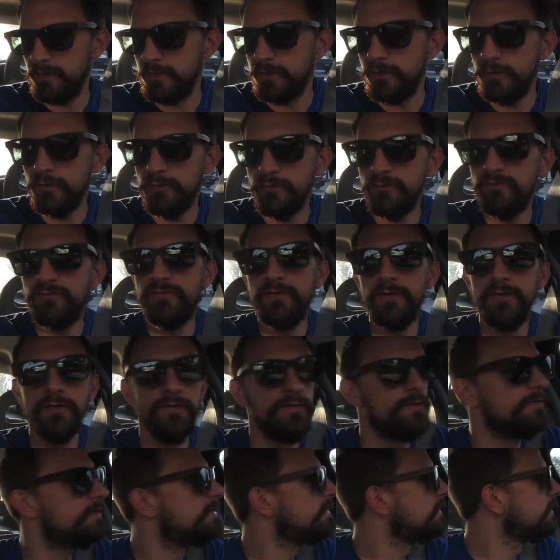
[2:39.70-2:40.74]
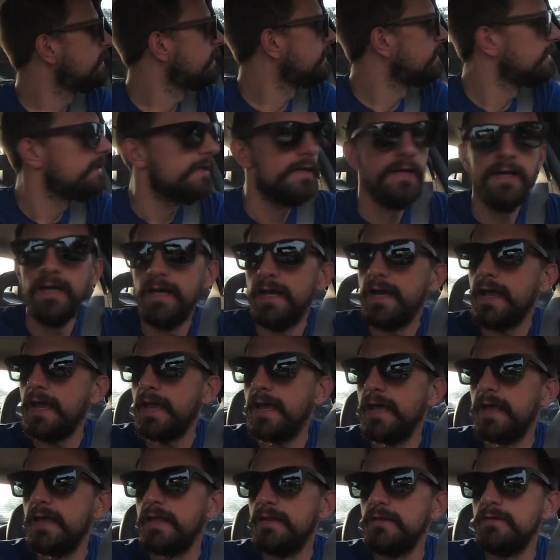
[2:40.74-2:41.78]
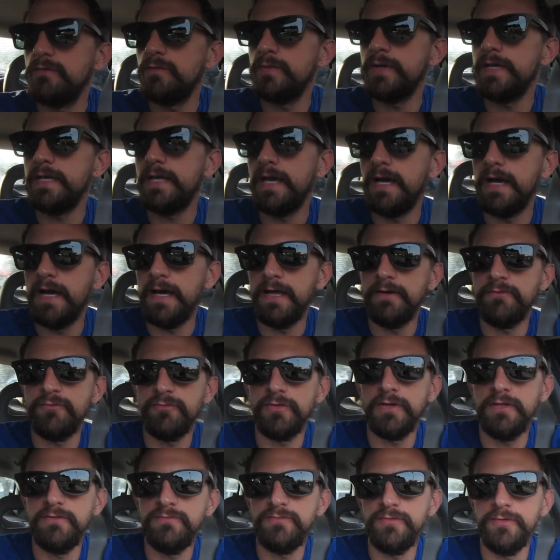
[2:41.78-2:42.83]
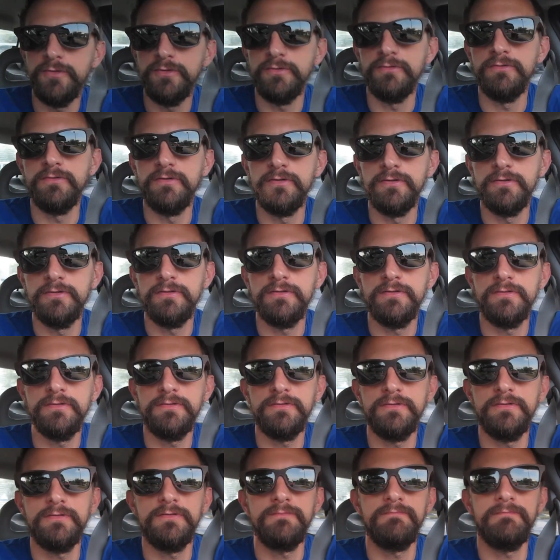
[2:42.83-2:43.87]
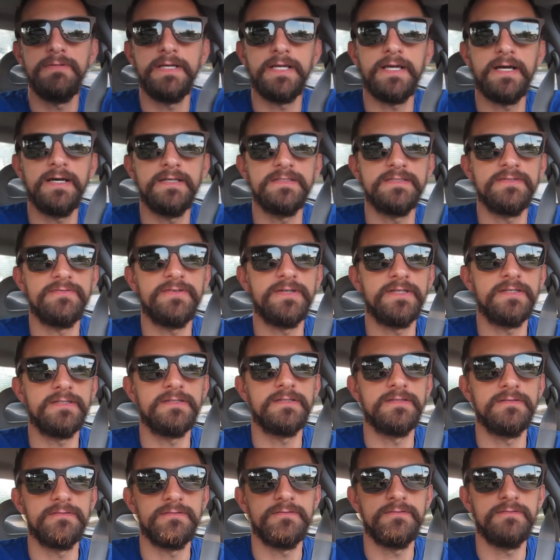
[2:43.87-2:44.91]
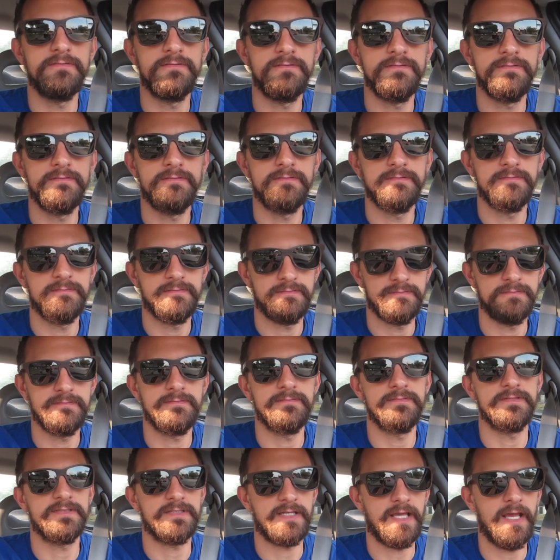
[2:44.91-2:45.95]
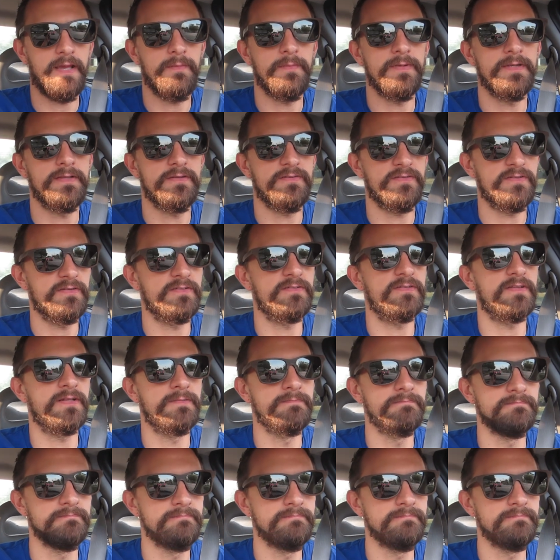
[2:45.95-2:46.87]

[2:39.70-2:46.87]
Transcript: the new food, and we got free food because of it. Yay. Scamming the system.